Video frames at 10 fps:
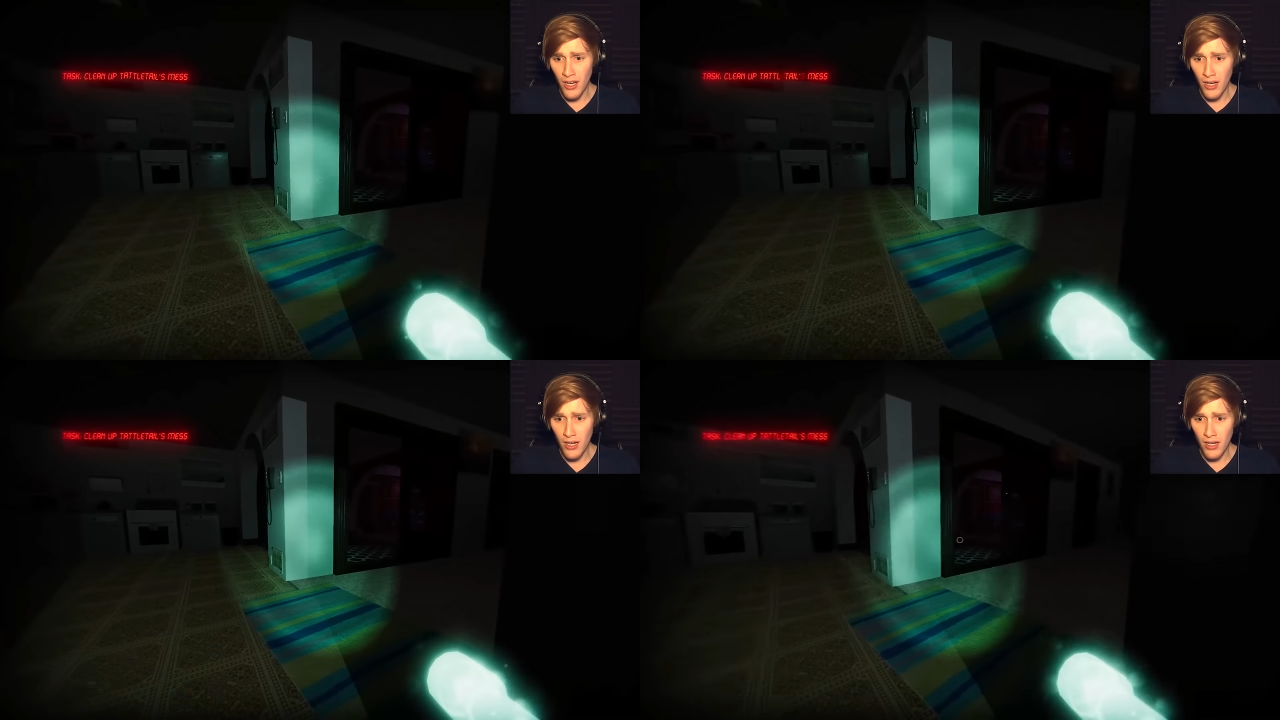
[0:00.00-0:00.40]

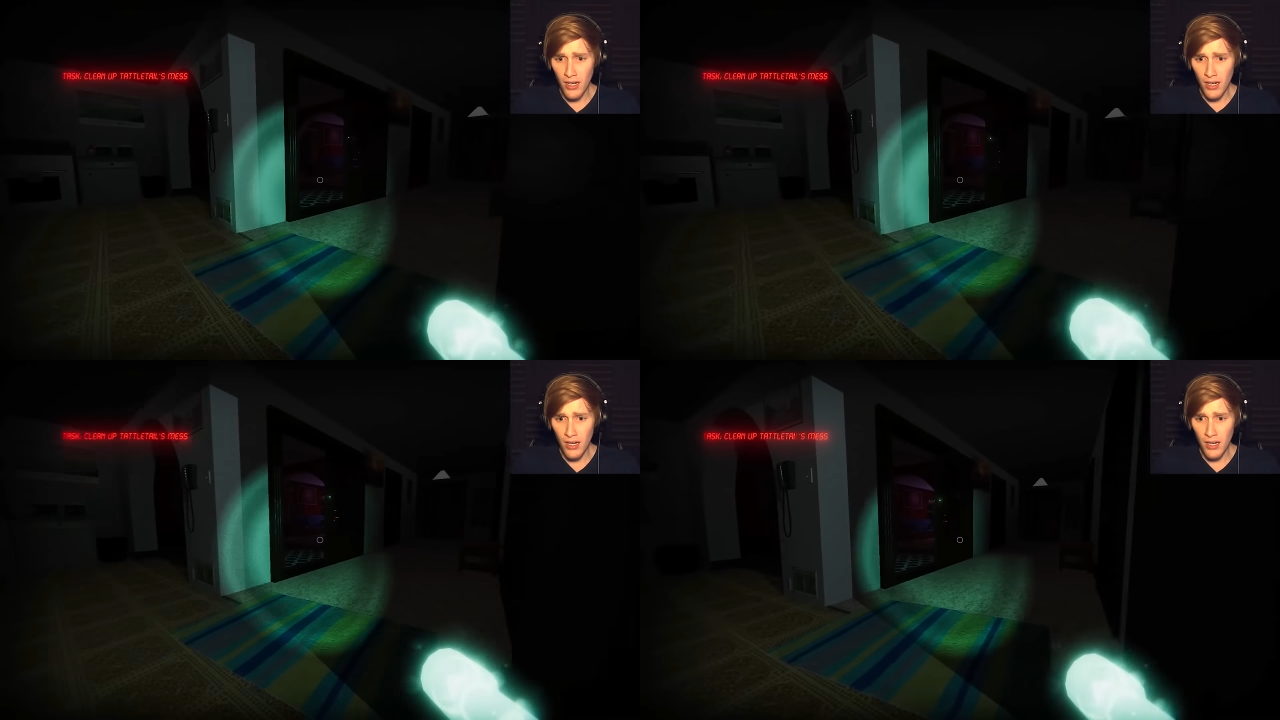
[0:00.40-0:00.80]

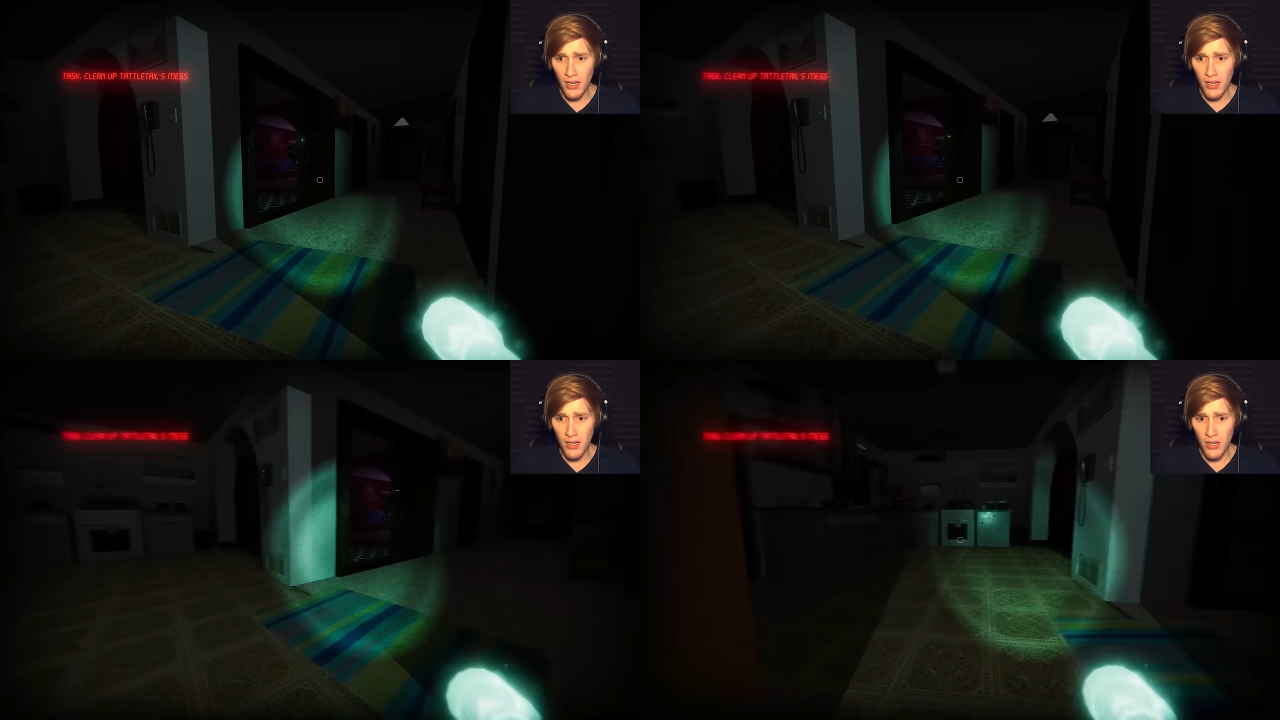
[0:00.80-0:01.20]

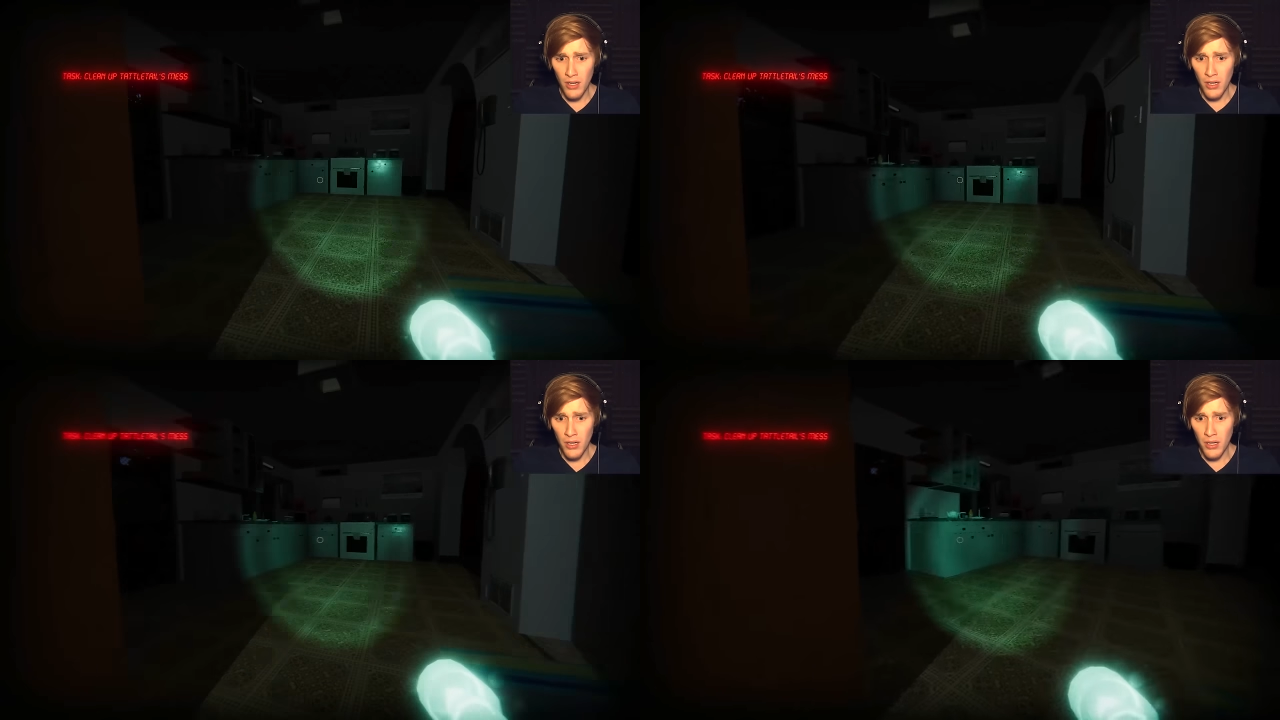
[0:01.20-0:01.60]

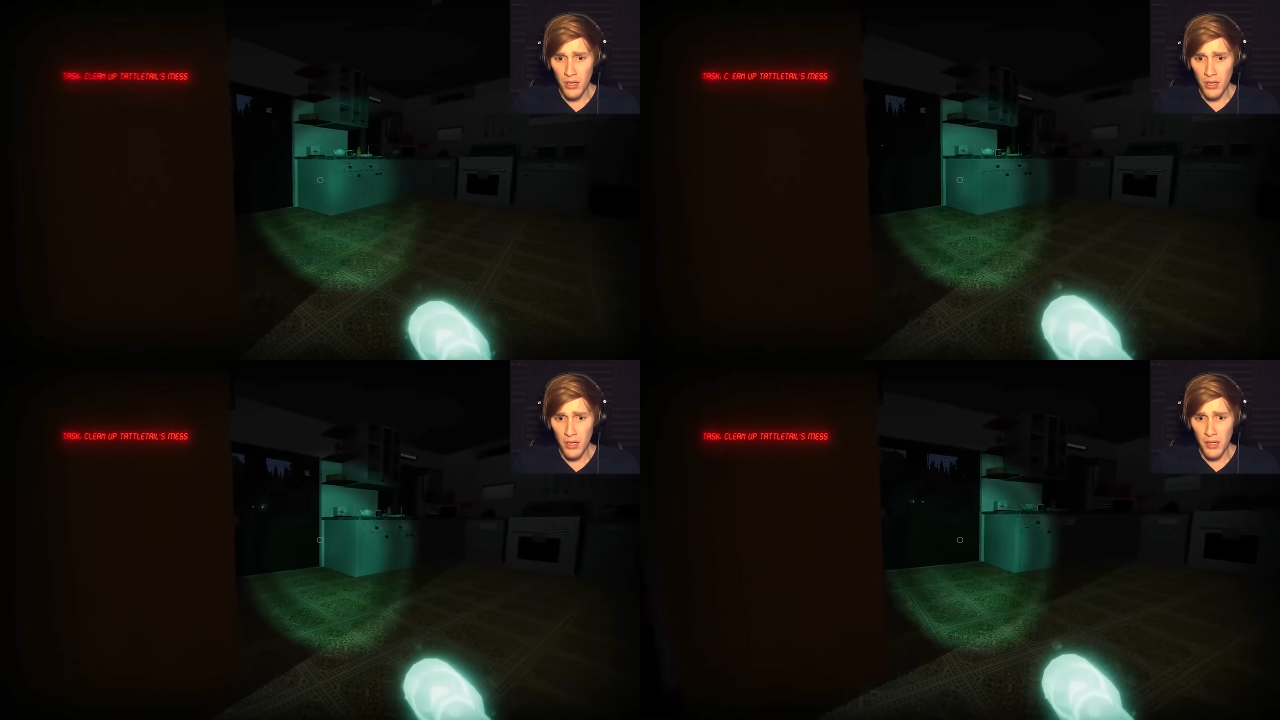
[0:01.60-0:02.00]

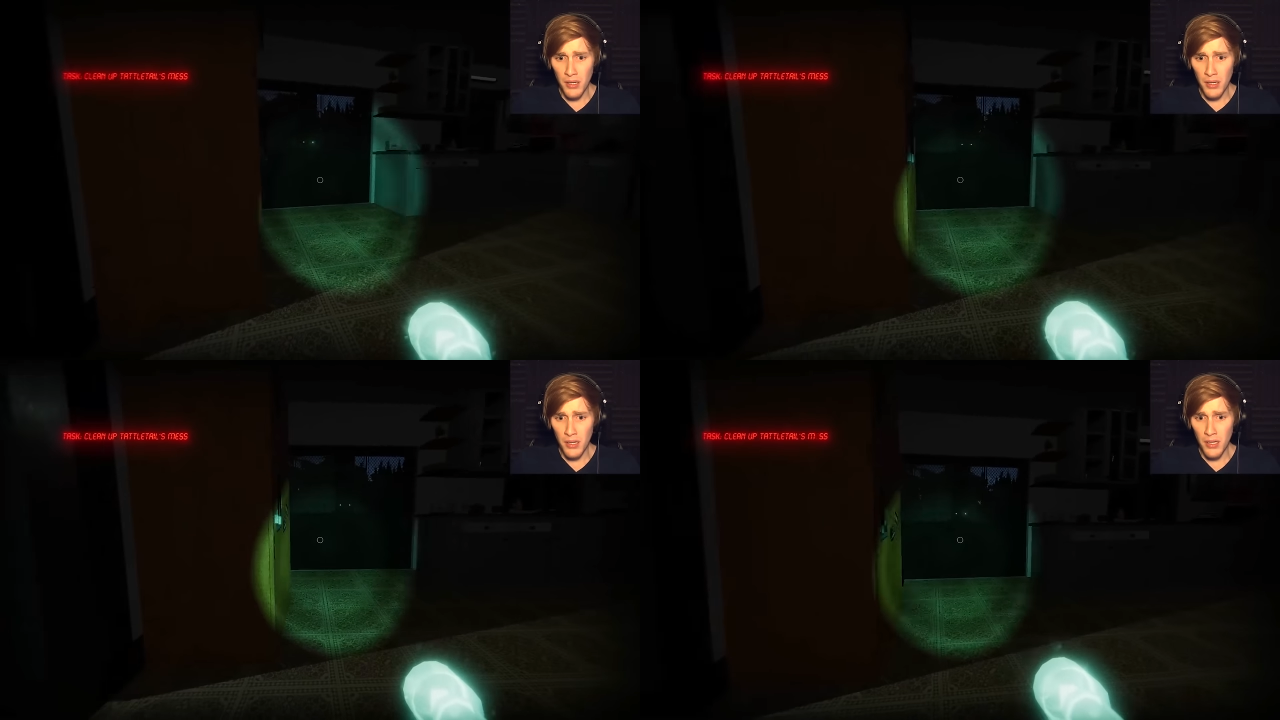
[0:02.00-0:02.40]

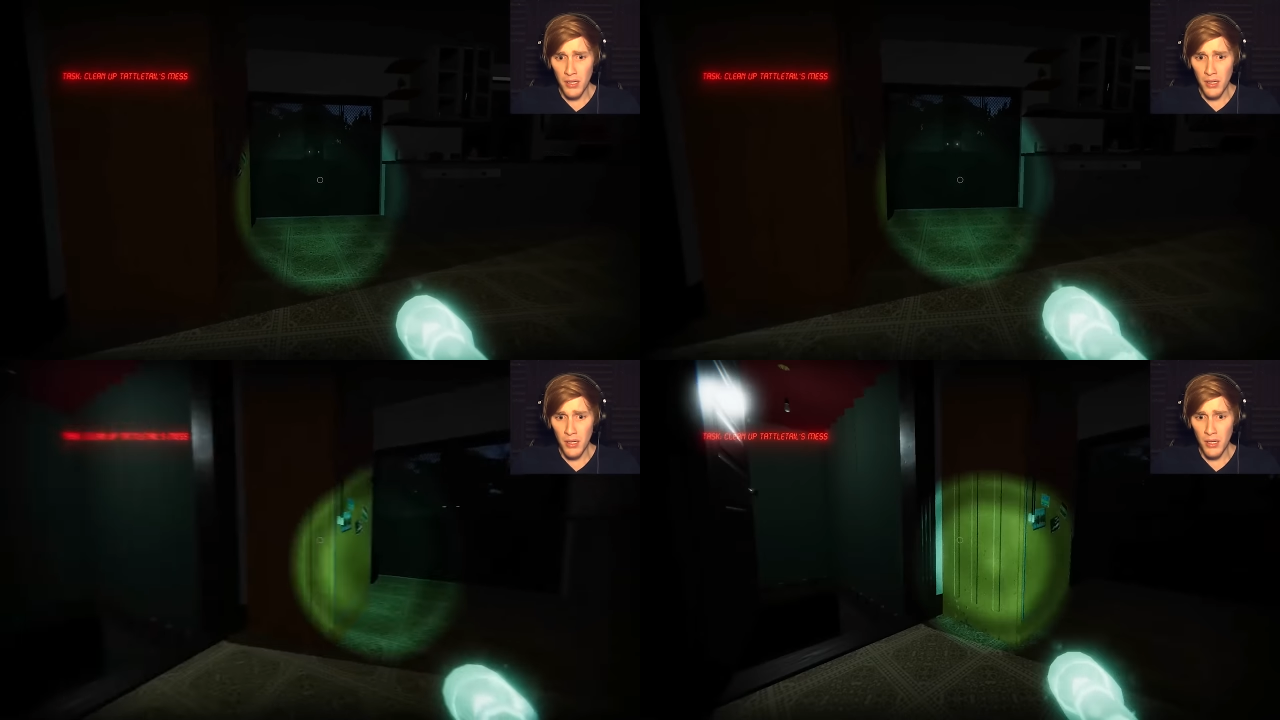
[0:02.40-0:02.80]

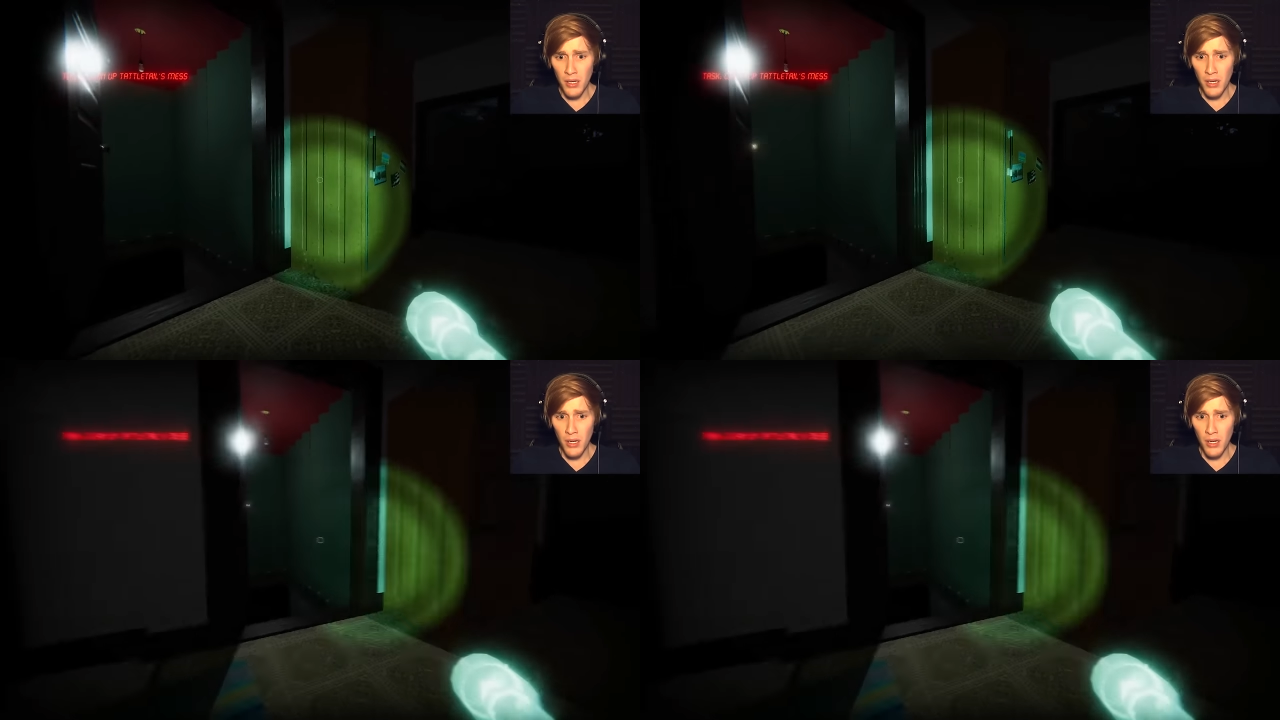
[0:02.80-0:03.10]
No one is speaking in this clip.